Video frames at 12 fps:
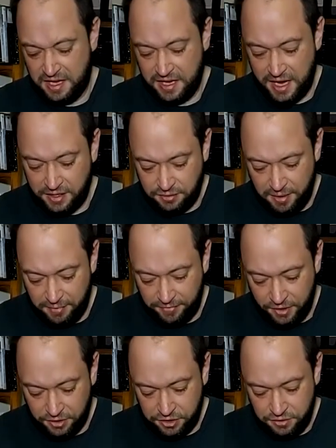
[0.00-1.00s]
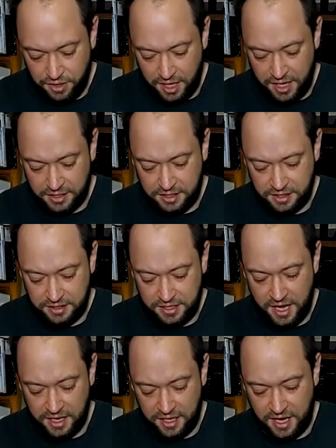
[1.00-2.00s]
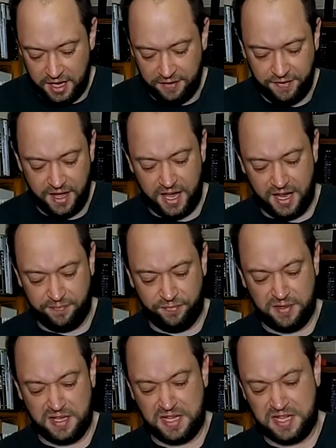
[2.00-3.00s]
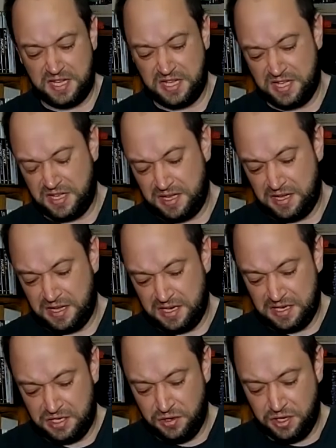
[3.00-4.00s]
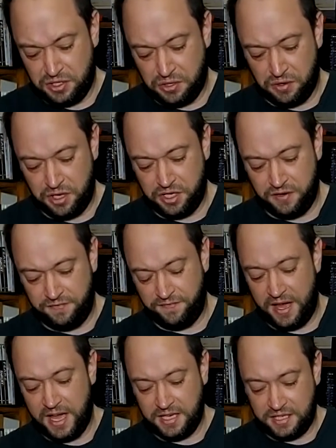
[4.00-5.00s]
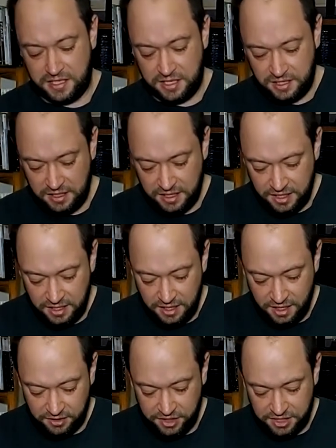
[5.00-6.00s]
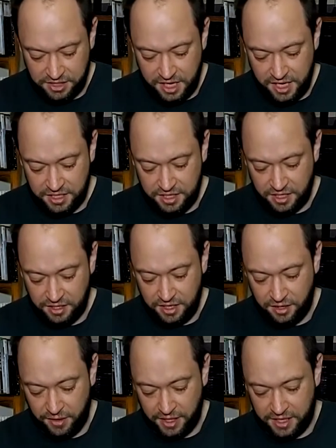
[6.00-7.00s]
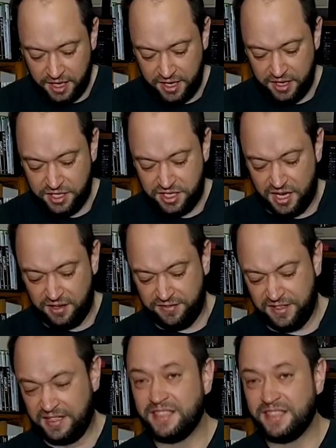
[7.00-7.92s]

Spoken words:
Yes, remember folks, do not take a knife and do it towards your face, just in case, you don't want to cut yourself.